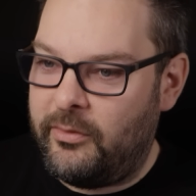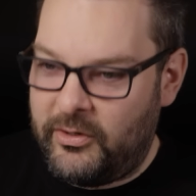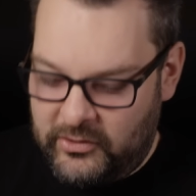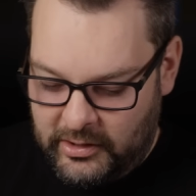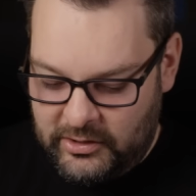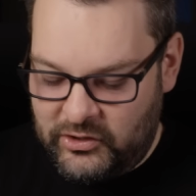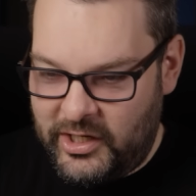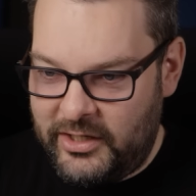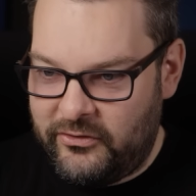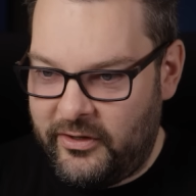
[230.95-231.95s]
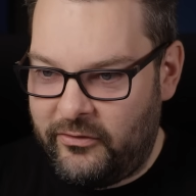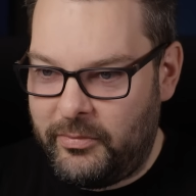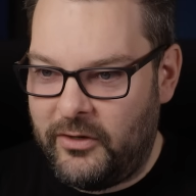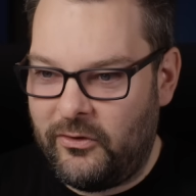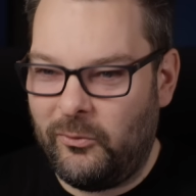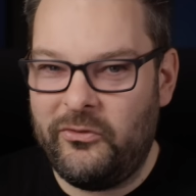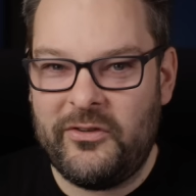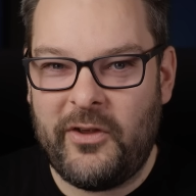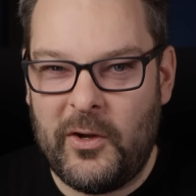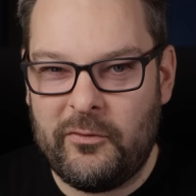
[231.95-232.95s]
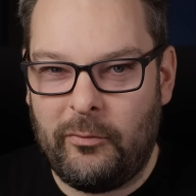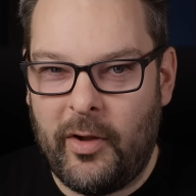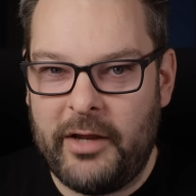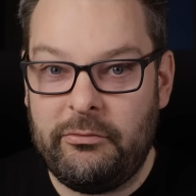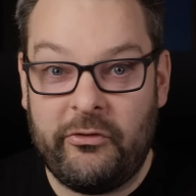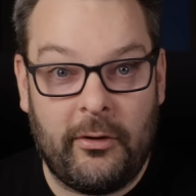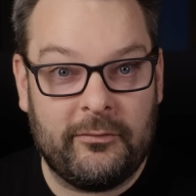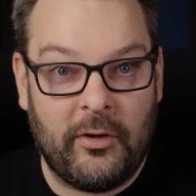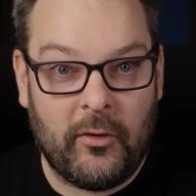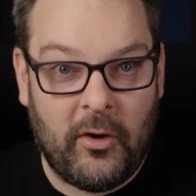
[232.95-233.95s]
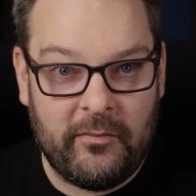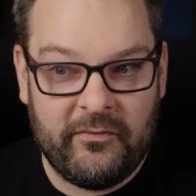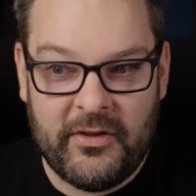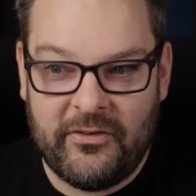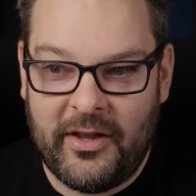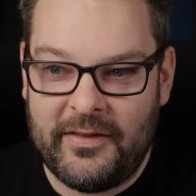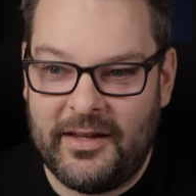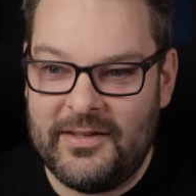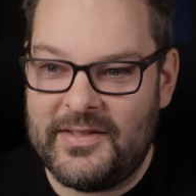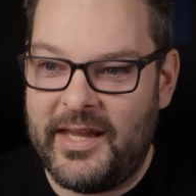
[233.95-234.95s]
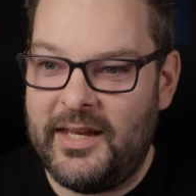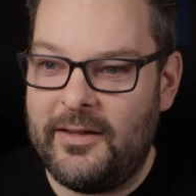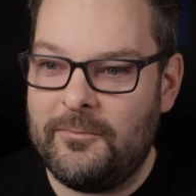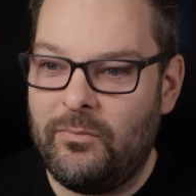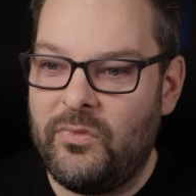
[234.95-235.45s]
I'm actually going to change this because I wanted to override resolv.conf inside the container